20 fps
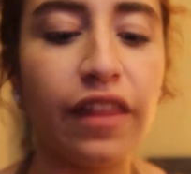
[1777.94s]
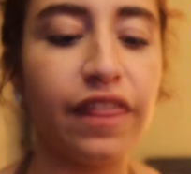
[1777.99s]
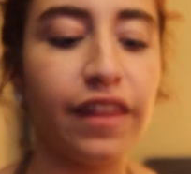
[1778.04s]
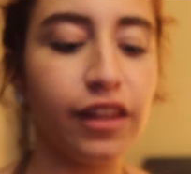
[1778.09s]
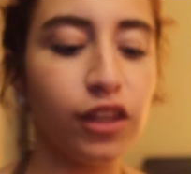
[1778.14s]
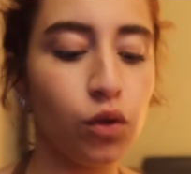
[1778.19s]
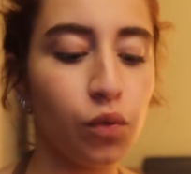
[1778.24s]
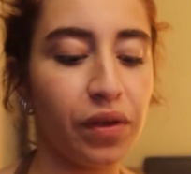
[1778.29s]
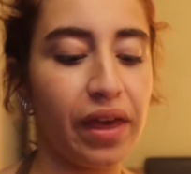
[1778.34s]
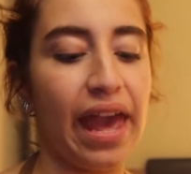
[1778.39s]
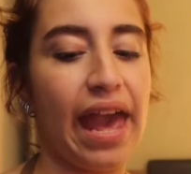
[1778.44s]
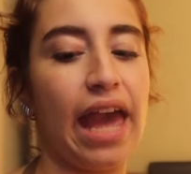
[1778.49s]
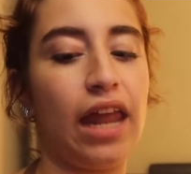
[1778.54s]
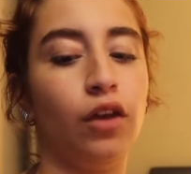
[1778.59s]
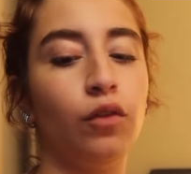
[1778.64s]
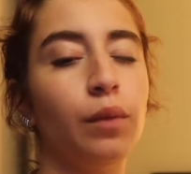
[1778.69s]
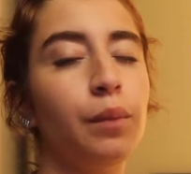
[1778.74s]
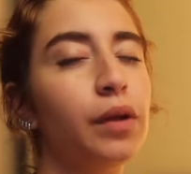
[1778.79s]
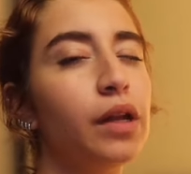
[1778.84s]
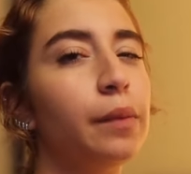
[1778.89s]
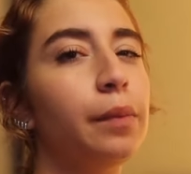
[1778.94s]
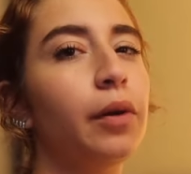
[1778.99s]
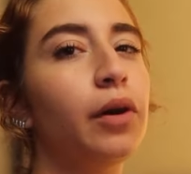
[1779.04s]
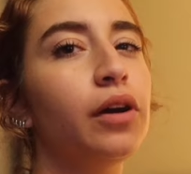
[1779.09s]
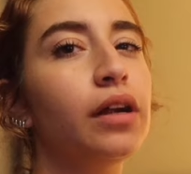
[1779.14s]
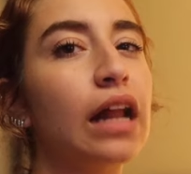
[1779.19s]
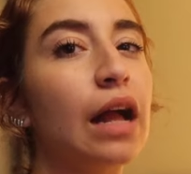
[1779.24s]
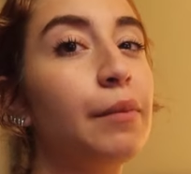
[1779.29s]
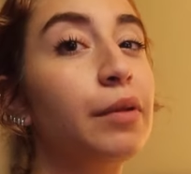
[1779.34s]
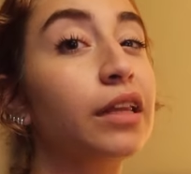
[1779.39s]
think you can rip it
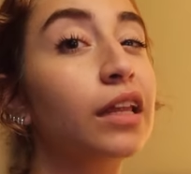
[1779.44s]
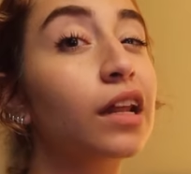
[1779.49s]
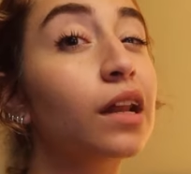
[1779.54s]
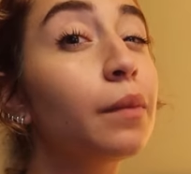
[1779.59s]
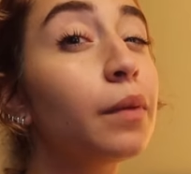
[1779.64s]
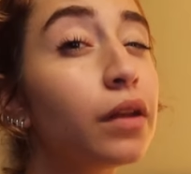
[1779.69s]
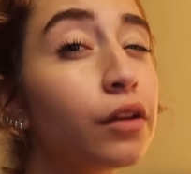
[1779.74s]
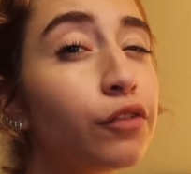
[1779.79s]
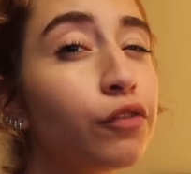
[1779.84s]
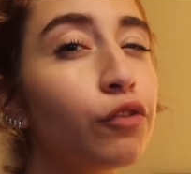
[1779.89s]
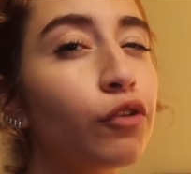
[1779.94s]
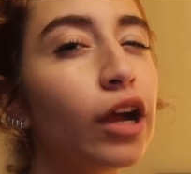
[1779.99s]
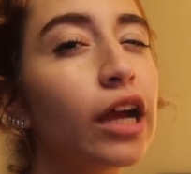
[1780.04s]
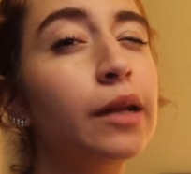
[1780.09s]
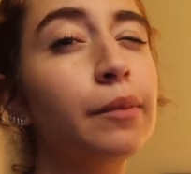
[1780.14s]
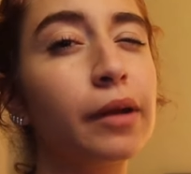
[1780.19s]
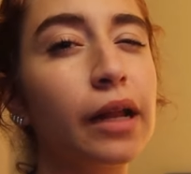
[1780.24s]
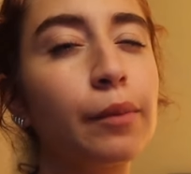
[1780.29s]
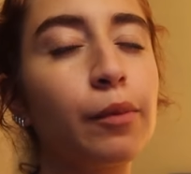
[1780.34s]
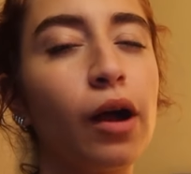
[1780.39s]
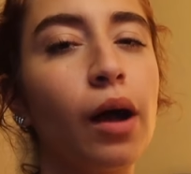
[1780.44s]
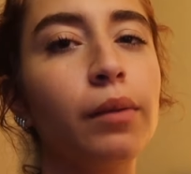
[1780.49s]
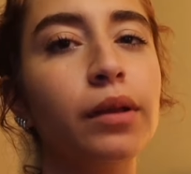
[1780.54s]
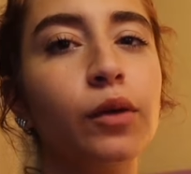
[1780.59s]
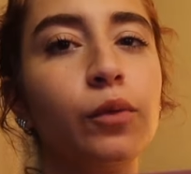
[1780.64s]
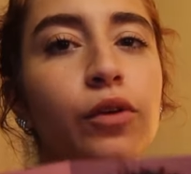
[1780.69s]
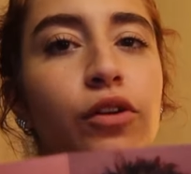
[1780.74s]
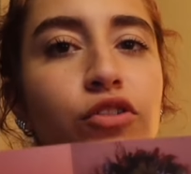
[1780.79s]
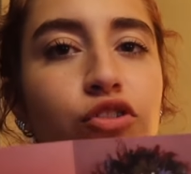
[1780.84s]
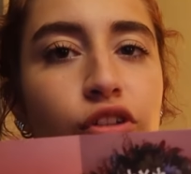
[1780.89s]
apart. I'm a little bit afraid, but I probably
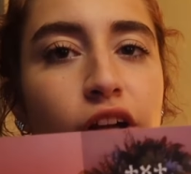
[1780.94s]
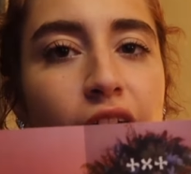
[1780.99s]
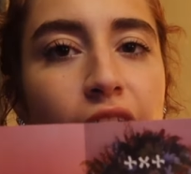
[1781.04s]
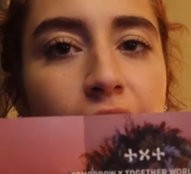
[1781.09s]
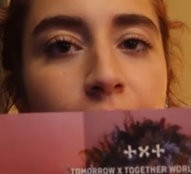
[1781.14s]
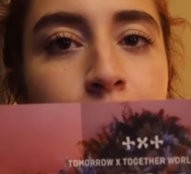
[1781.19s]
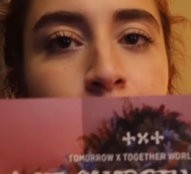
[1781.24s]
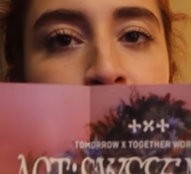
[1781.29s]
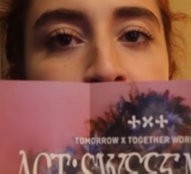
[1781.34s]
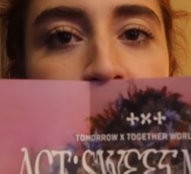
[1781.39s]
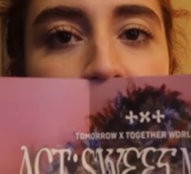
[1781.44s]
will try.